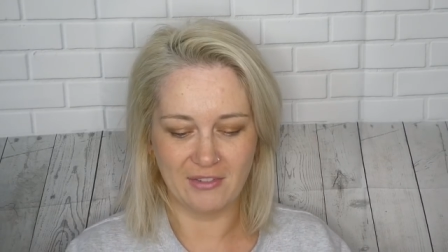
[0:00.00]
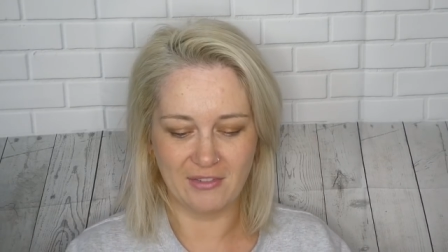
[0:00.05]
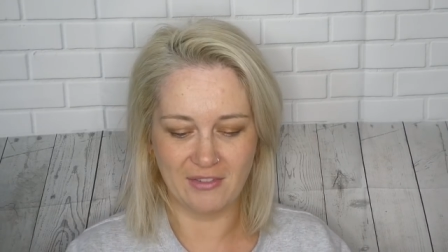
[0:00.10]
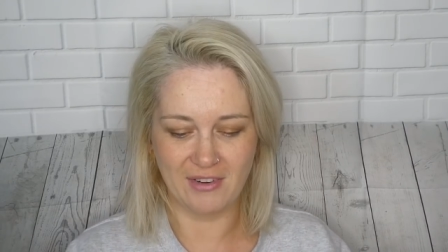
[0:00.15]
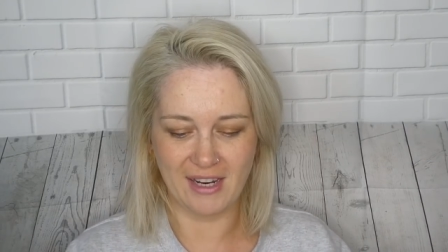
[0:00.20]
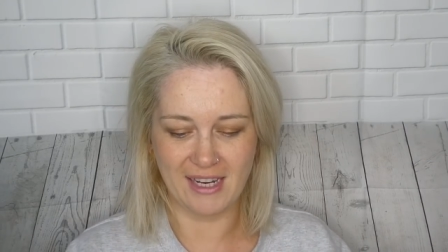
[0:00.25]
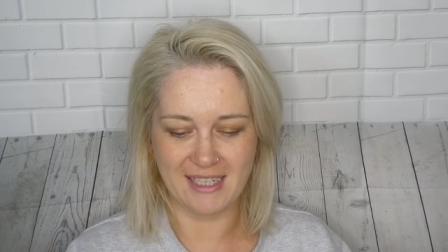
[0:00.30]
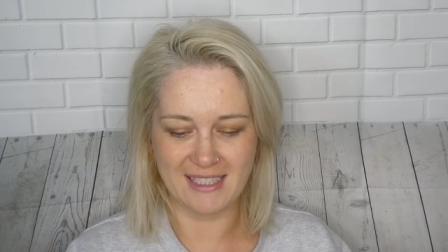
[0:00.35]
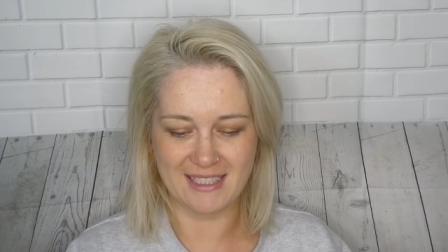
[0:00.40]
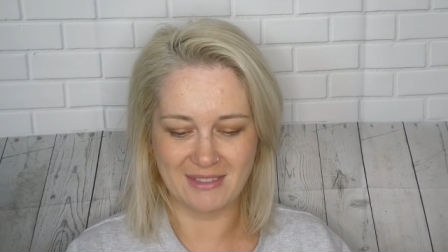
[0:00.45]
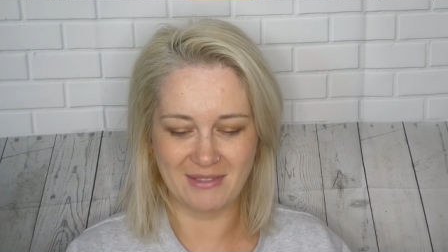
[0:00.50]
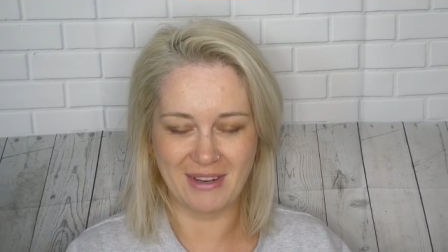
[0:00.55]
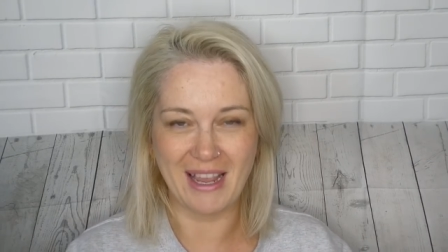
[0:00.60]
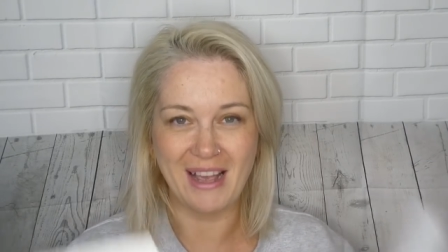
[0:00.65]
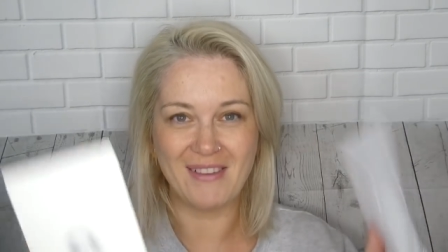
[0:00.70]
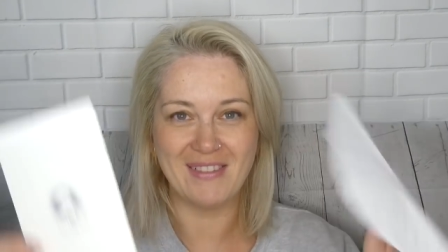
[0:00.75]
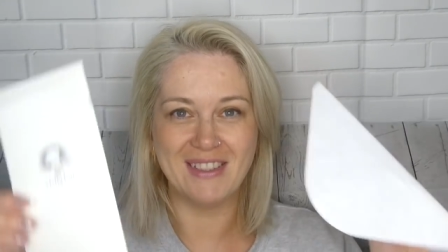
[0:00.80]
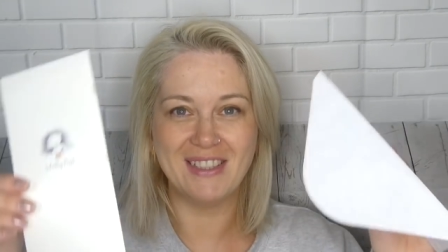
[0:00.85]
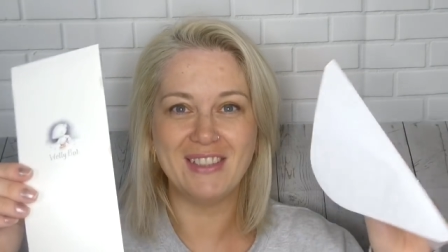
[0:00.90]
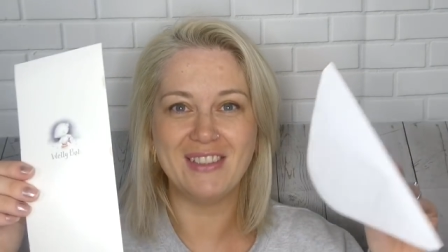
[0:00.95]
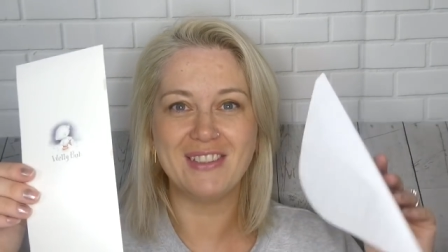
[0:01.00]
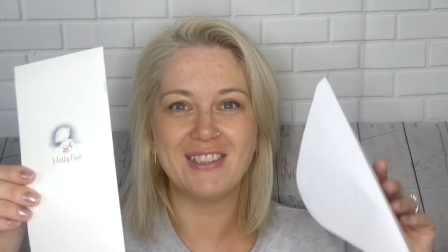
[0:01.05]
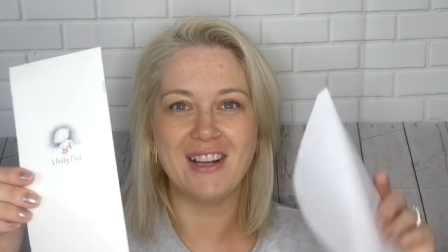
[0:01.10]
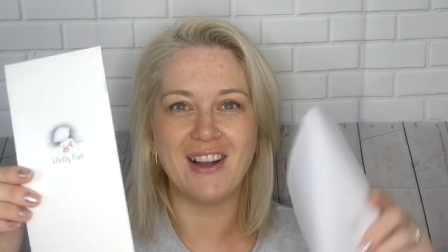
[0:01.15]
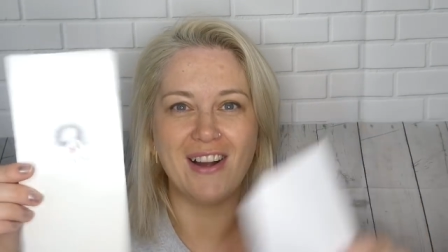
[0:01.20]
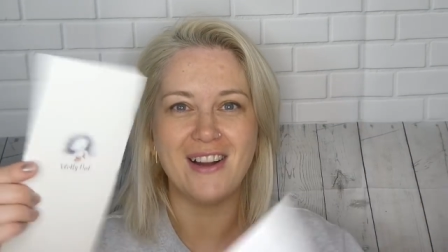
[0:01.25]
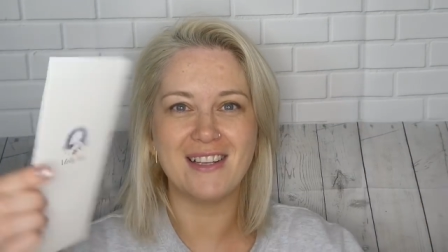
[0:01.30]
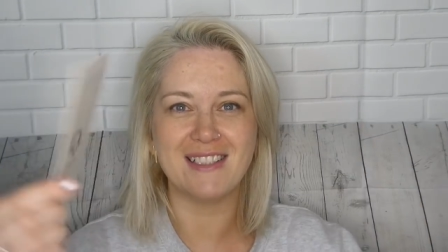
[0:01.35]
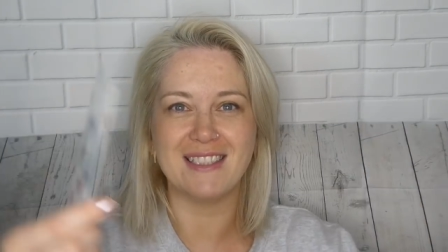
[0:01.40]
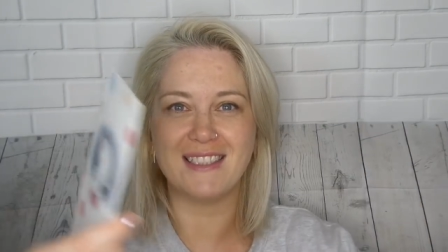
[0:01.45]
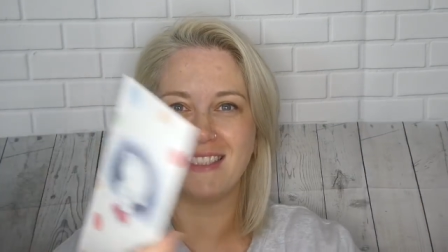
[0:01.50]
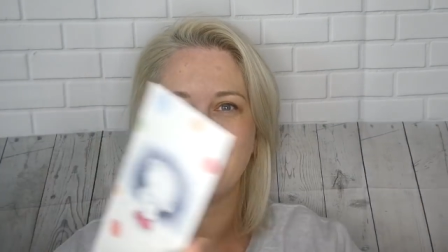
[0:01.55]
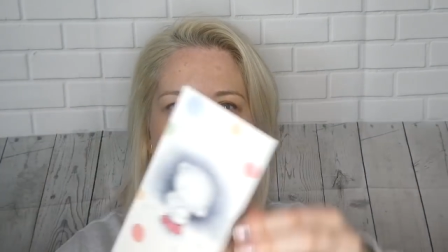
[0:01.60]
Right, we have a little card in